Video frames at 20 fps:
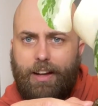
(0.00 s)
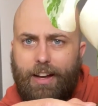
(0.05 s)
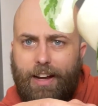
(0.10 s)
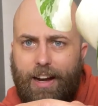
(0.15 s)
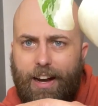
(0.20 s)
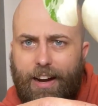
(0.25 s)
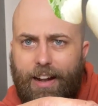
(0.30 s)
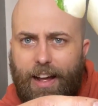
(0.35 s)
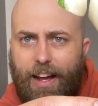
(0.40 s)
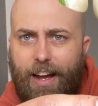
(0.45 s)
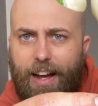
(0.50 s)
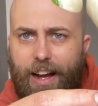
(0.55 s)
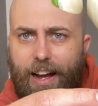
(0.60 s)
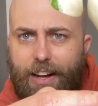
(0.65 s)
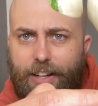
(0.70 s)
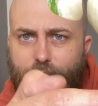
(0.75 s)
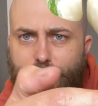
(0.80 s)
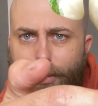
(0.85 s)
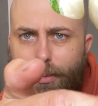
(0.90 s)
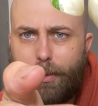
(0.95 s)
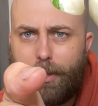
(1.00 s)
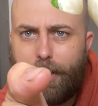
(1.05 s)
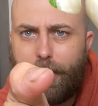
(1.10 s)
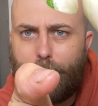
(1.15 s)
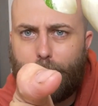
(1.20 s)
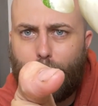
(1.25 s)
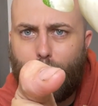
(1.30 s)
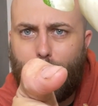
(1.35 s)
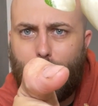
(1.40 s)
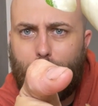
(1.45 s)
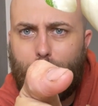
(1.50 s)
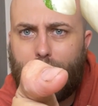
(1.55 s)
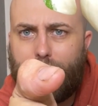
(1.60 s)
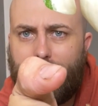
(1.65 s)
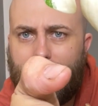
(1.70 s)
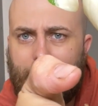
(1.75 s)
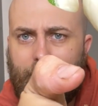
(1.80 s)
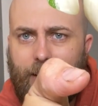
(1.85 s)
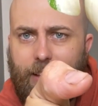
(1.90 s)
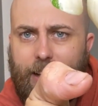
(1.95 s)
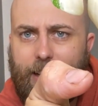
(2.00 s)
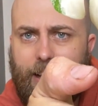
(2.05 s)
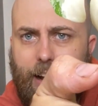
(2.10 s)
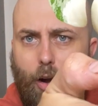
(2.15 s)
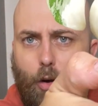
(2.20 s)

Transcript: had actually grown kind of like